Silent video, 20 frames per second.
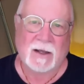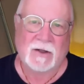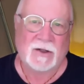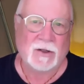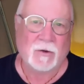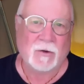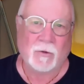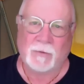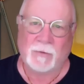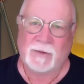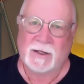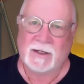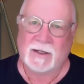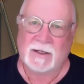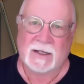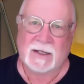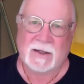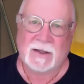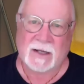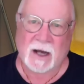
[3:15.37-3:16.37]
You don't want to
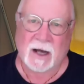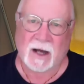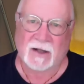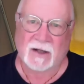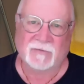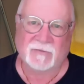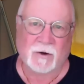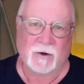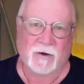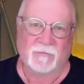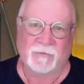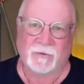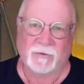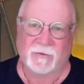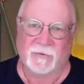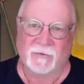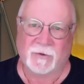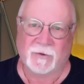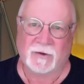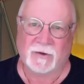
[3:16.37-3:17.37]
be in the ice fall for
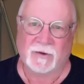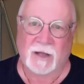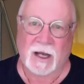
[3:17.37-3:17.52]
the first